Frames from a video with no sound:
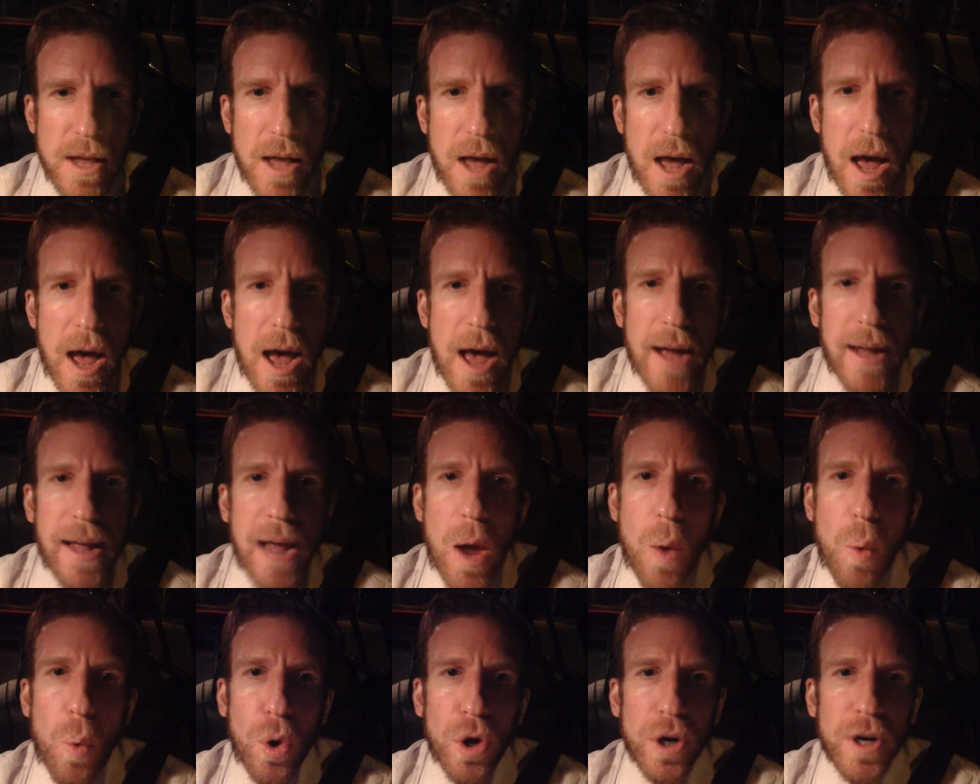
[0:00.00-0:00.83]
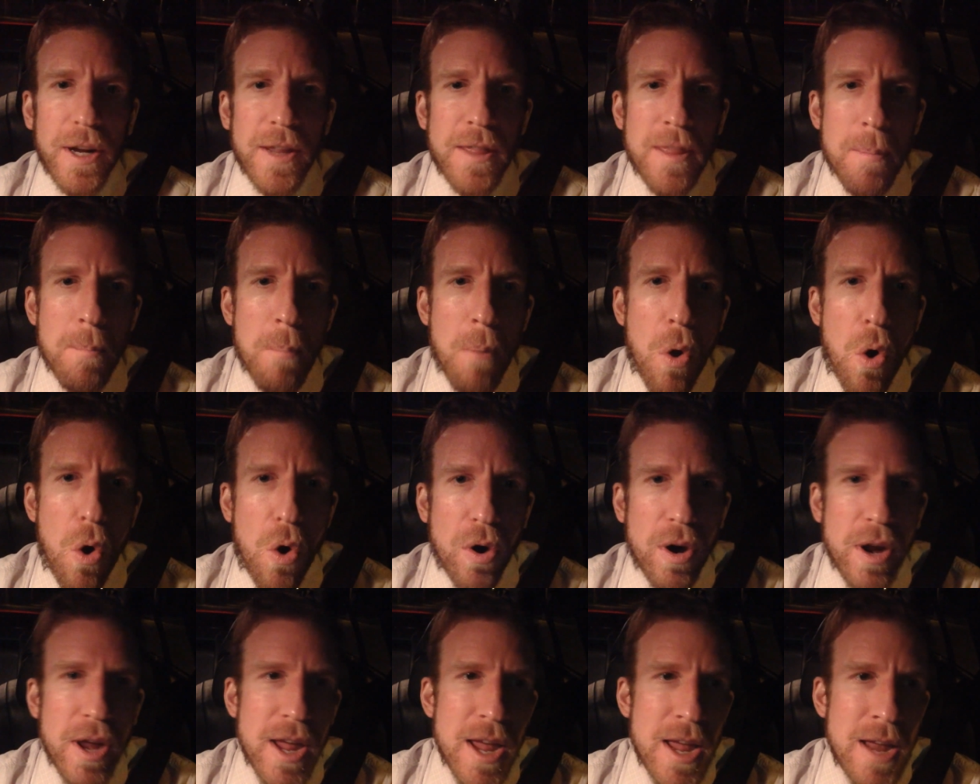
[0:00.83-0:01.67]
Uh, I got work in the
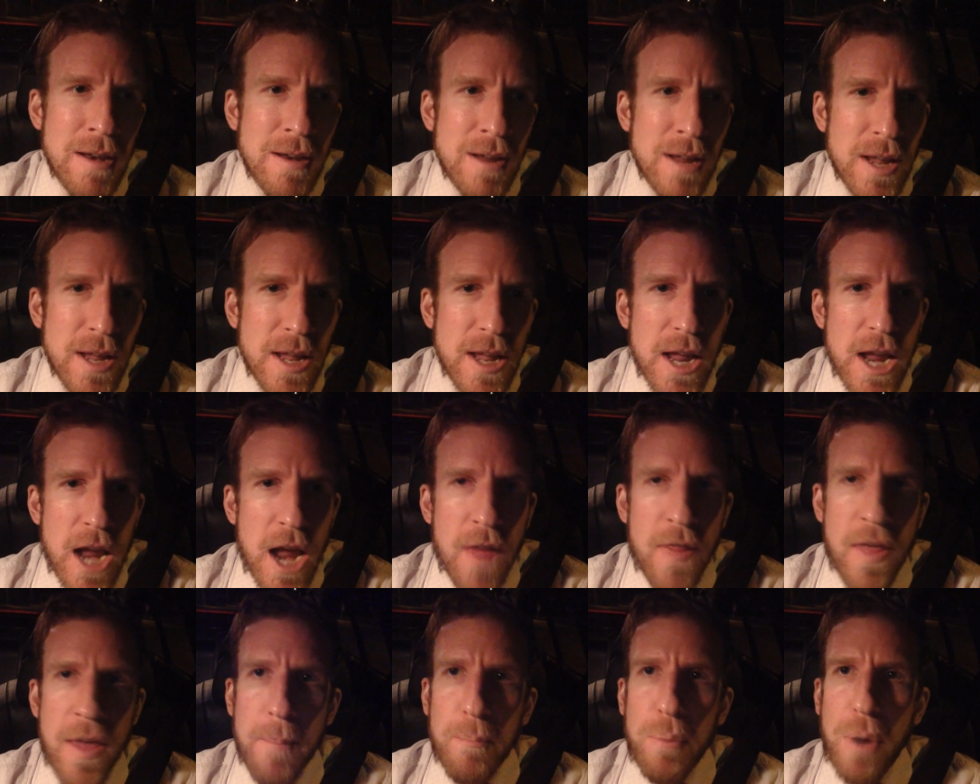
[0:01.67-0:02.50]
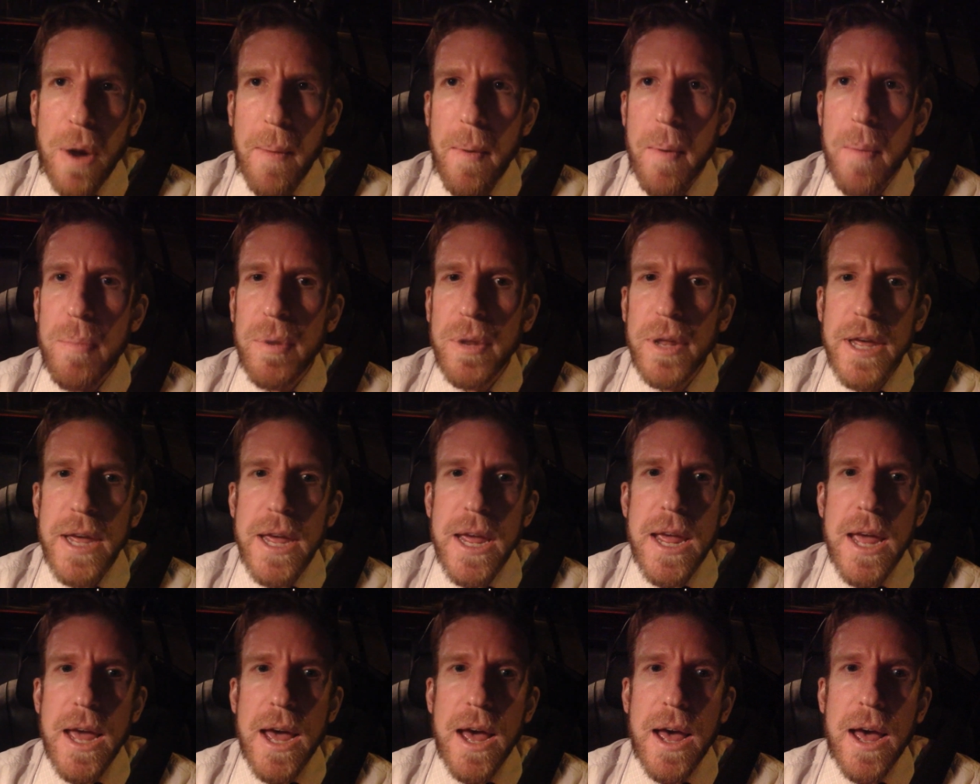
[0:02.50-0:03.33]
morning. And then
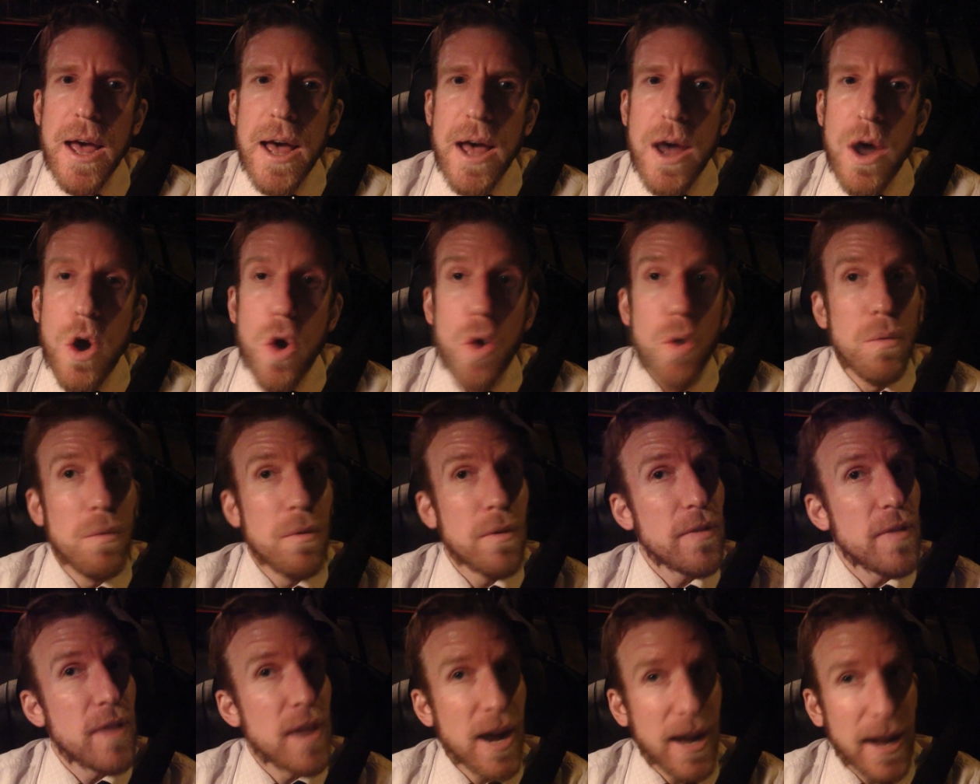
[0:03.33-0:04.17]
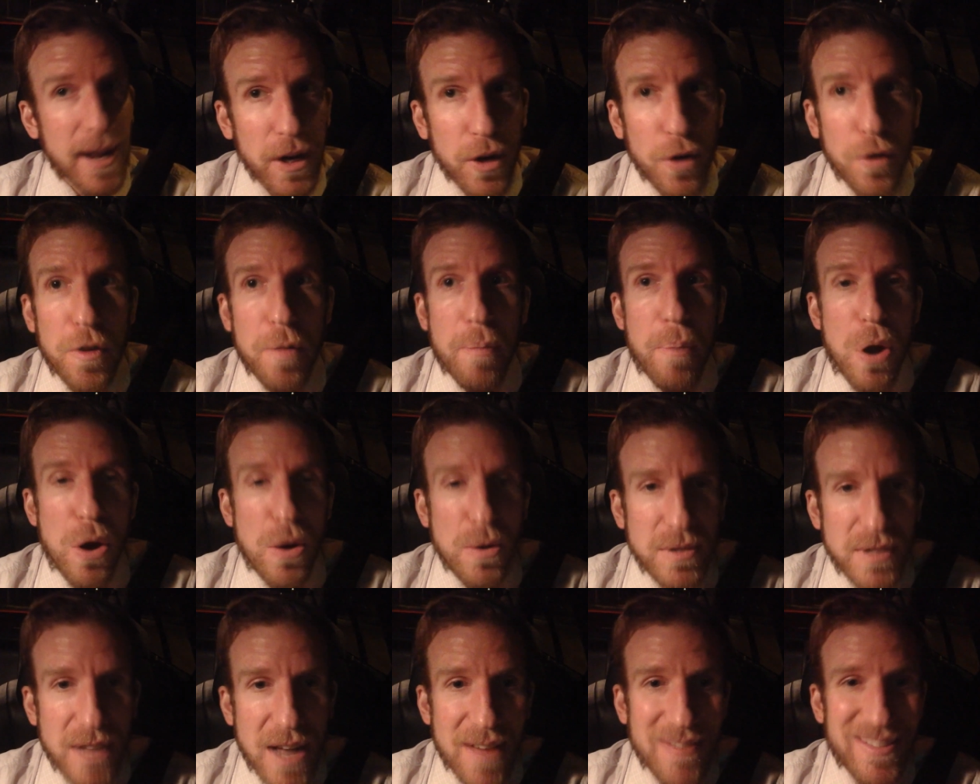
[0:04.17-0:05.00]
probably, uh, oh, then I got to go to the
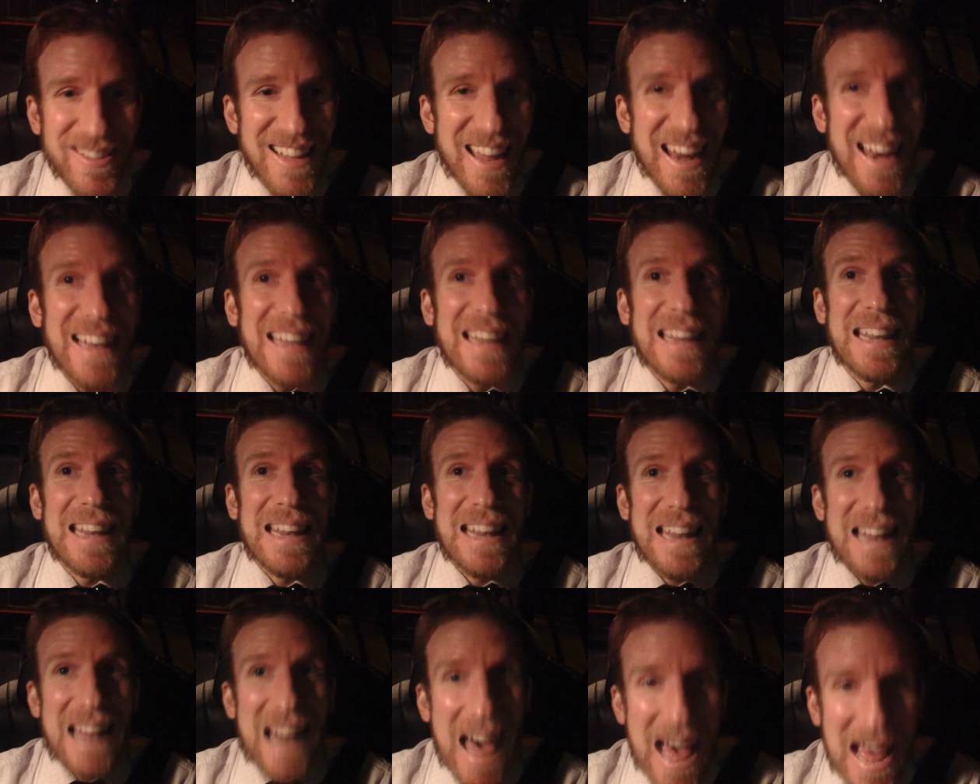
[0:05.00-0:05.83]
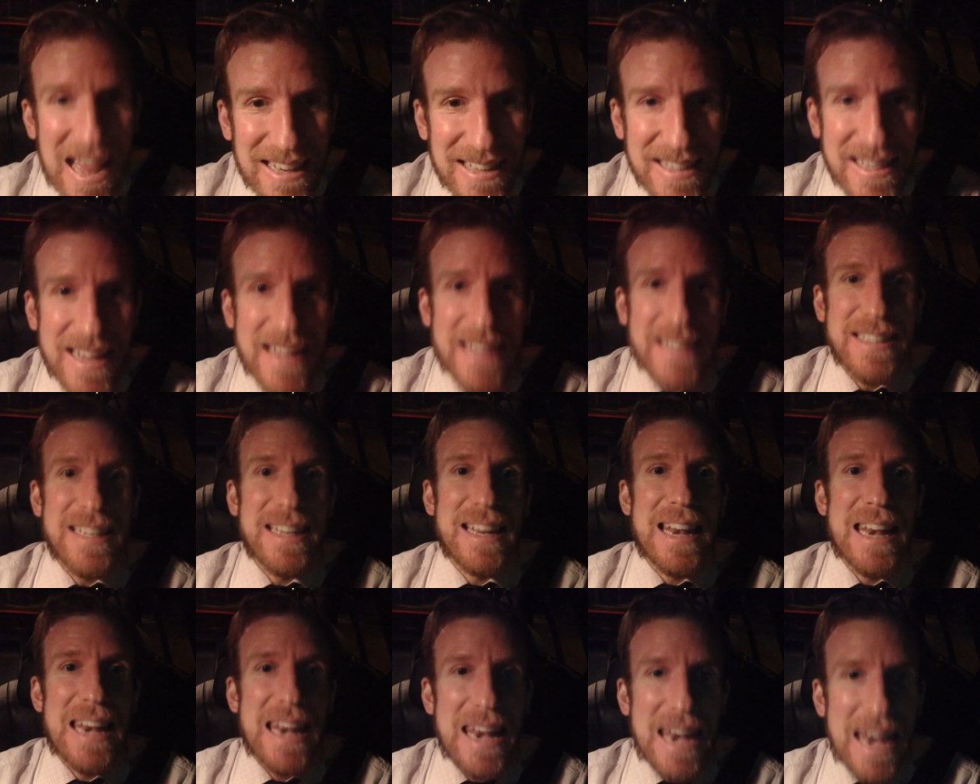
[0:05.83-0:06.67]
post office. Got a lot
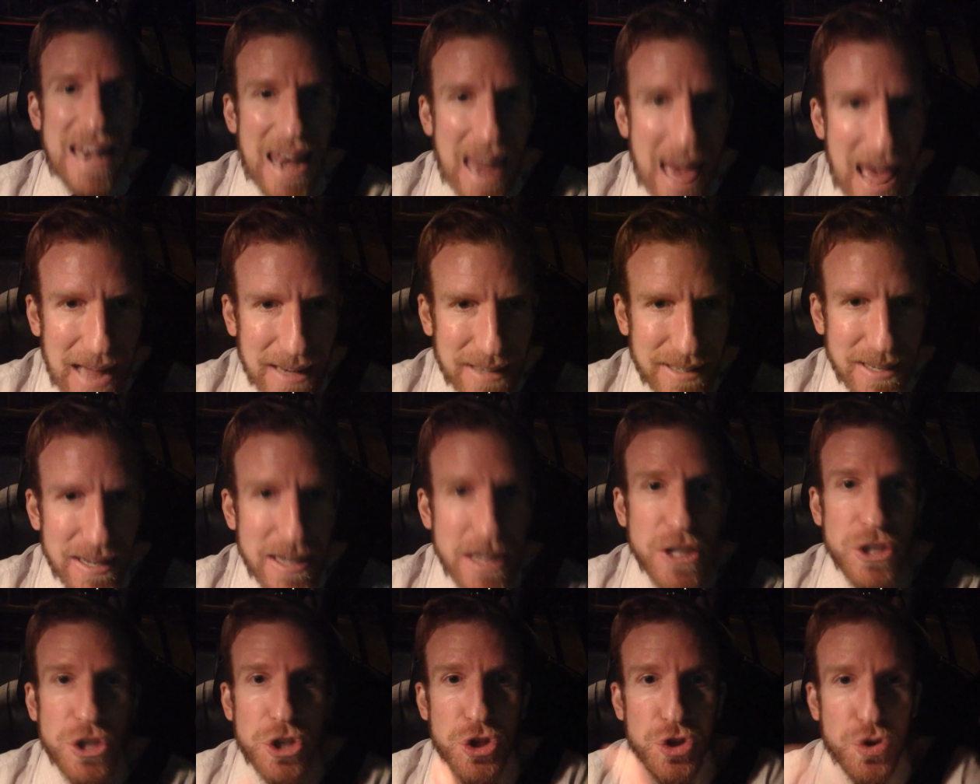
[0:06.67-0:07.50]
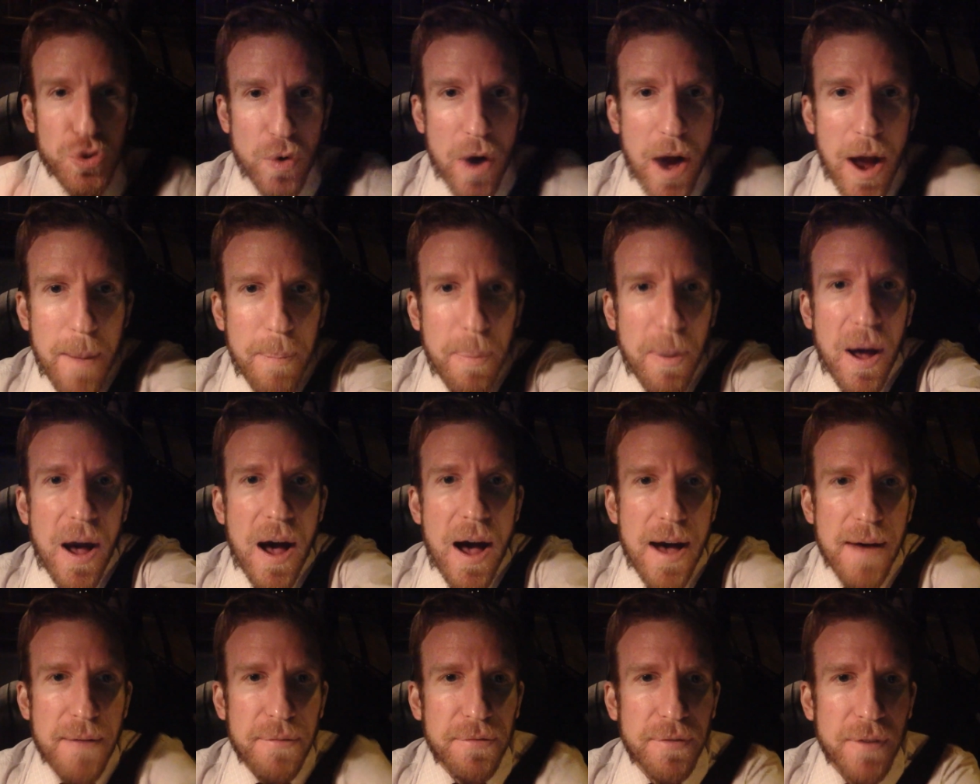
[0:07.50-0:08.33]
to lot to drop
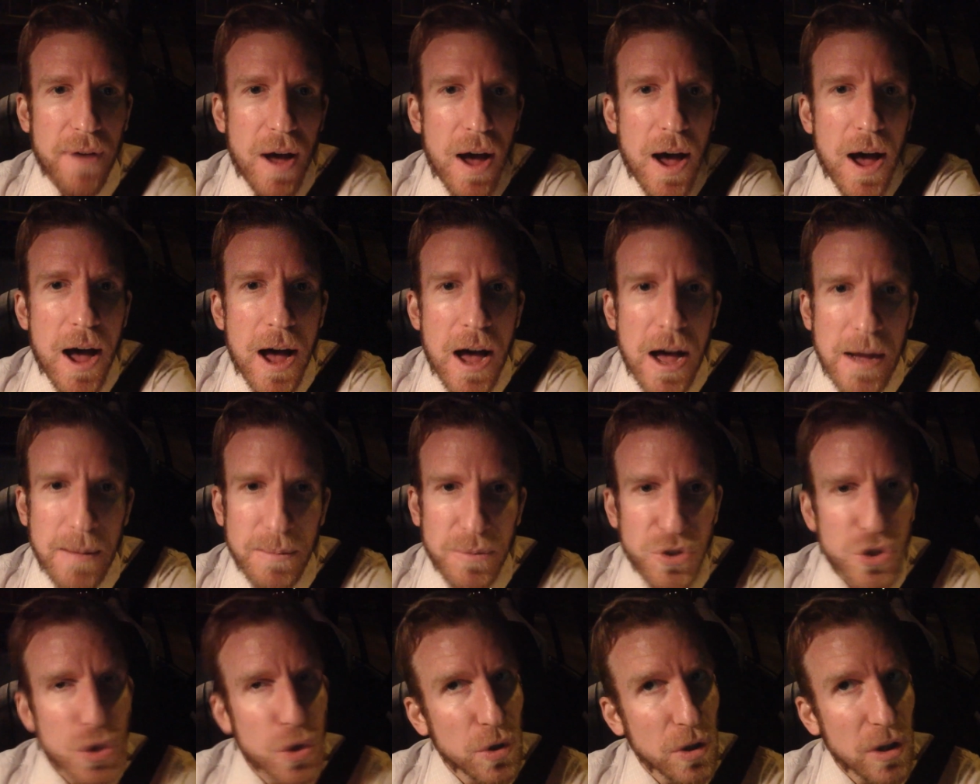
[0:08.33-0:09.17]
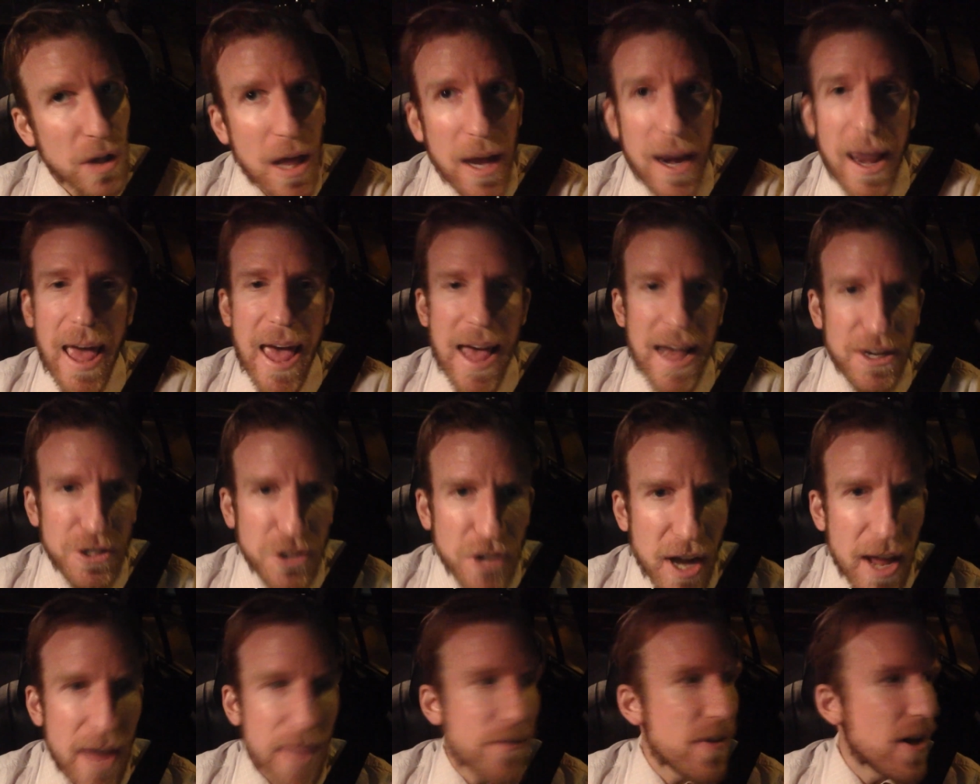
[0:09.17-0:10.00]
off. Um, sold a lot of
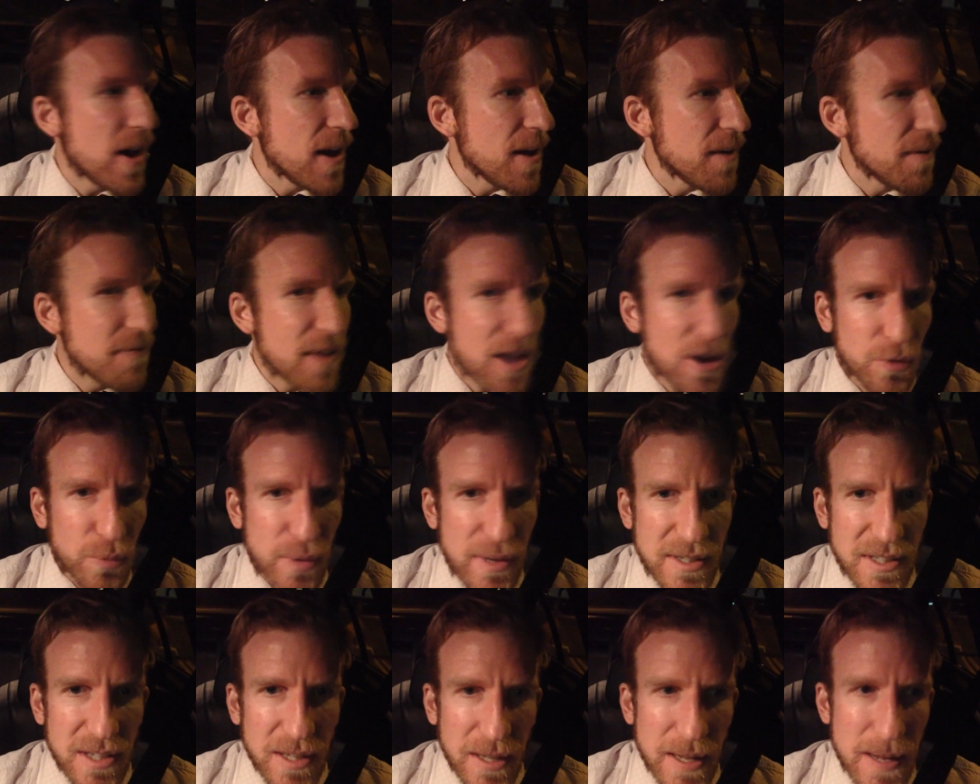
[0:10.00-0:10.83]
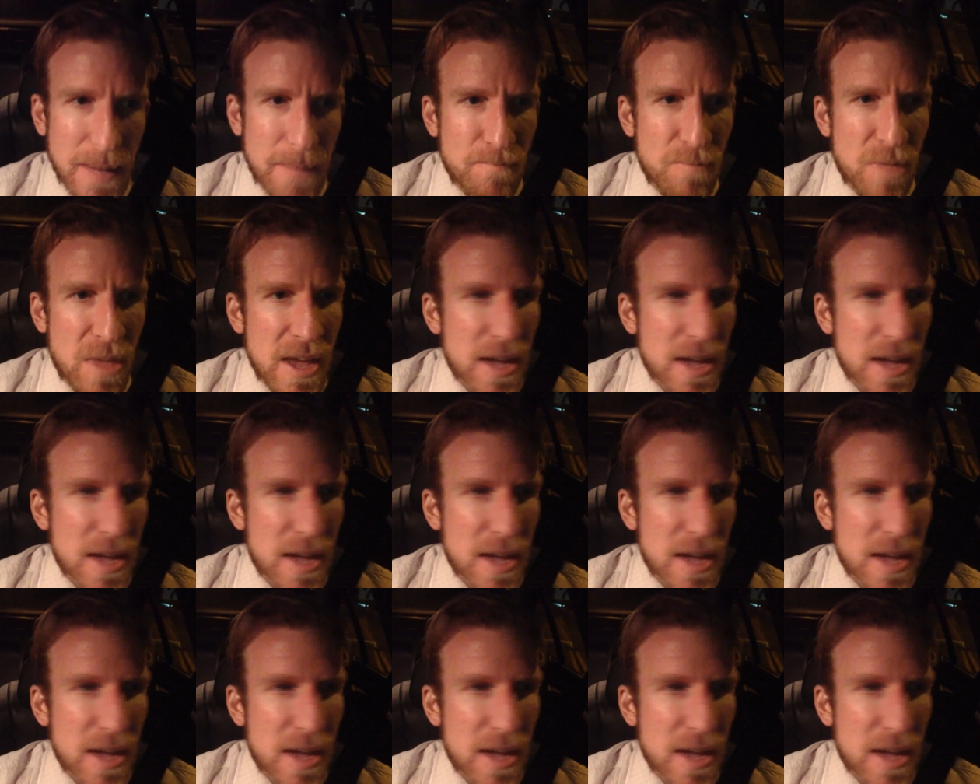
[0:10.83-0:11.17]
action I've uh, found recently.